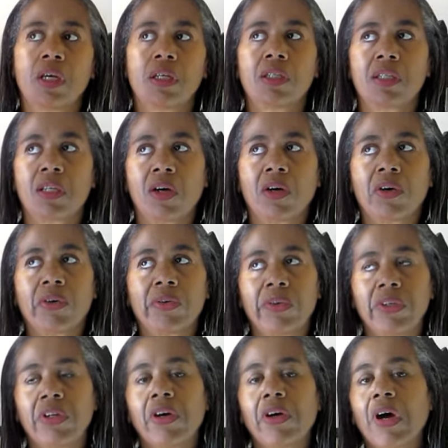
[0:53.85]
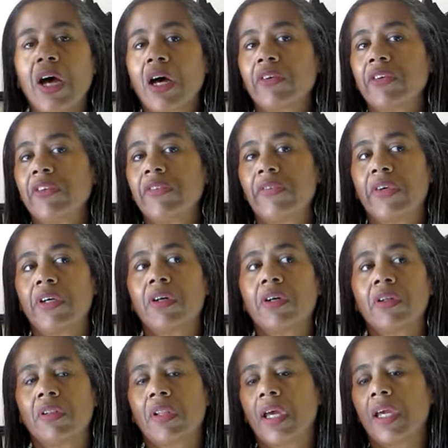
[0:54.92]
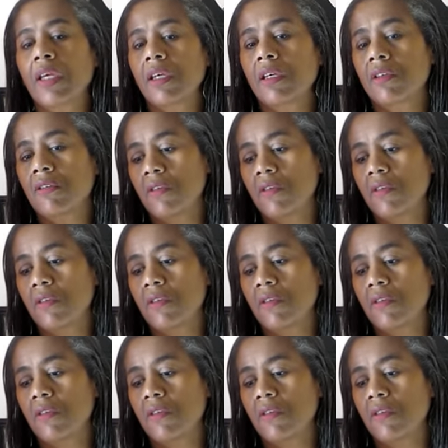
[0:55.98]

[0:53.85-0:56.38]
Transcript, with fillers: so you know how you feel like